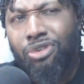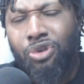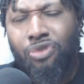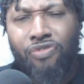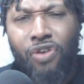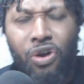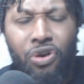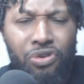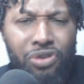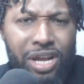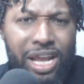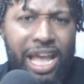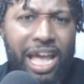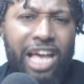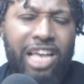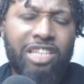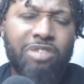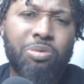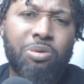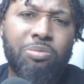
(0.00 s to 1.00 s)
heard of
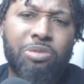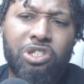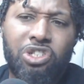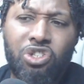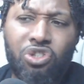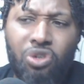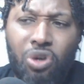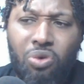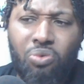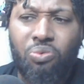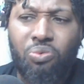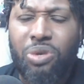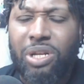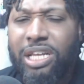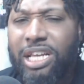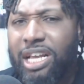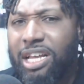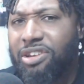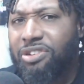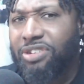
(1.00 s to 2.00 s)
Kaspa, but you don't
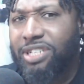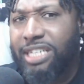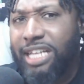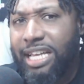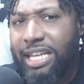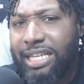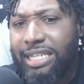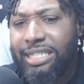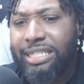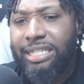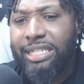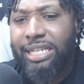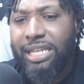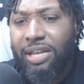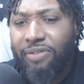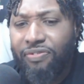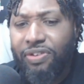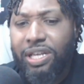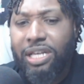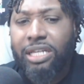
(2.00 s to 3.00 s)
really understand its
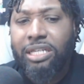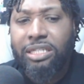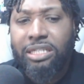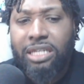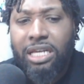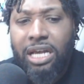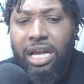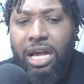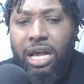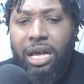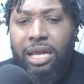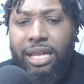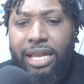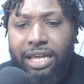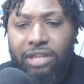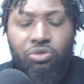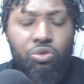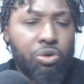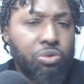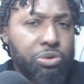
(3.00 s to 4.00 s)
significance,
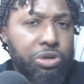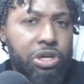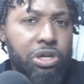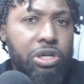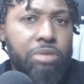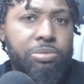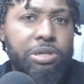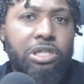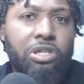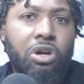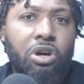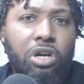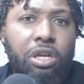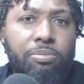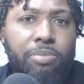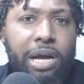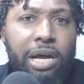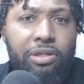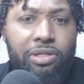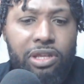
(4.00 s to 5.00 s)
that's what we're going to be talking
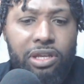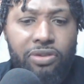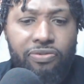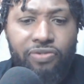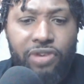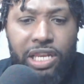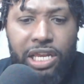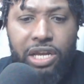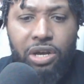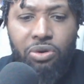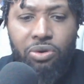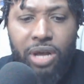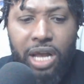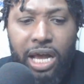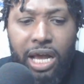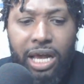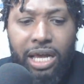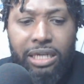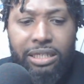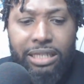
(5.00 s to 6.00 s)
about this video,
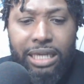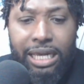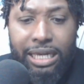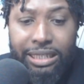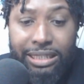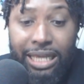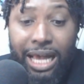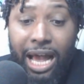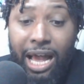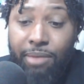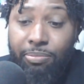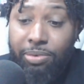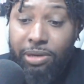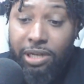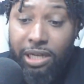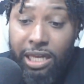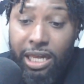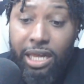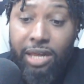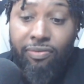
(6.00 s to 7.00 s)
guys, as I
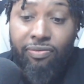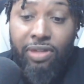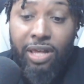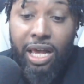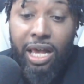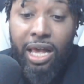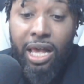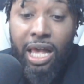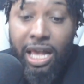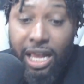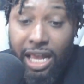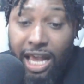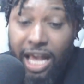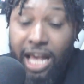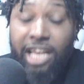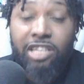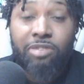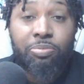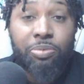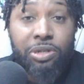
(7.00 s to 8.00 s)
believe that
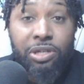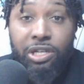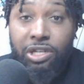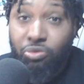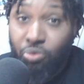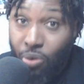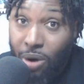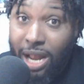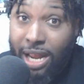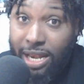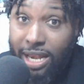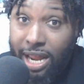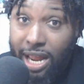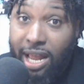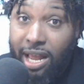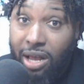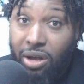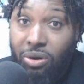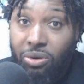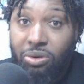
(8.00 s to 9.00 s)
Kaspa right
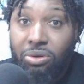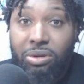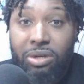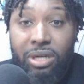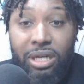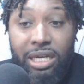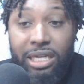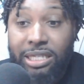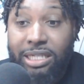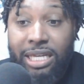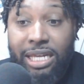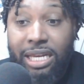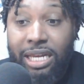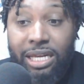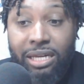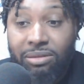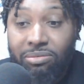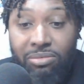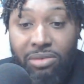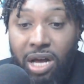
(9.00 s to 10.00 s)
now is at
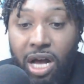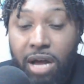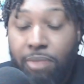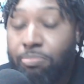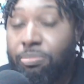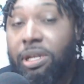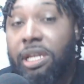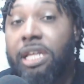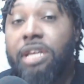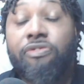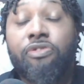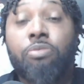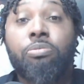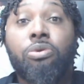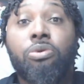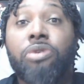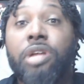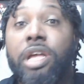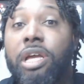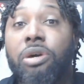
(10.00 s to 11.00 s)
an
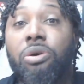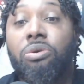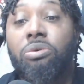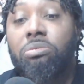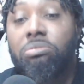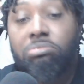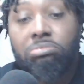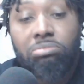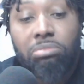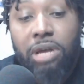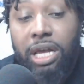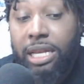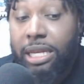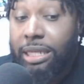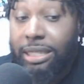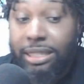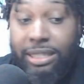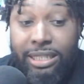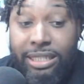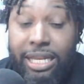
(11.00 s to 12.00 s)
unbelievable deal. And
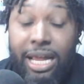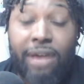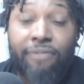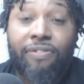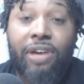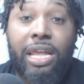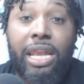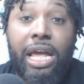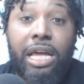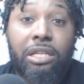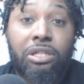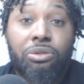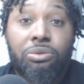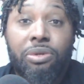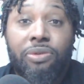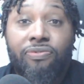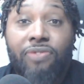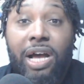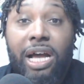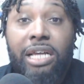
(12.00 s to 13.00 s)
this is not financial
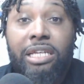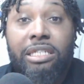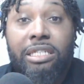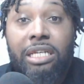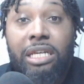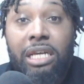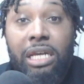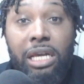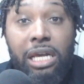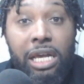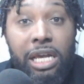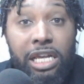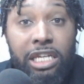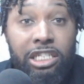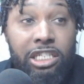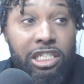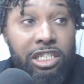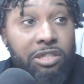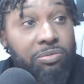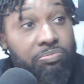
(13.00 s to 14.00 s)
advice.
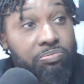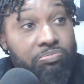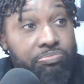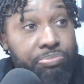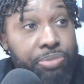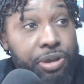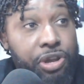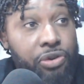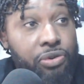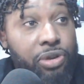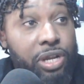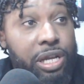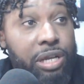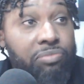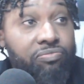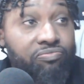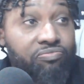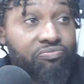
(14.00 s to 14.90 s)
It's just purely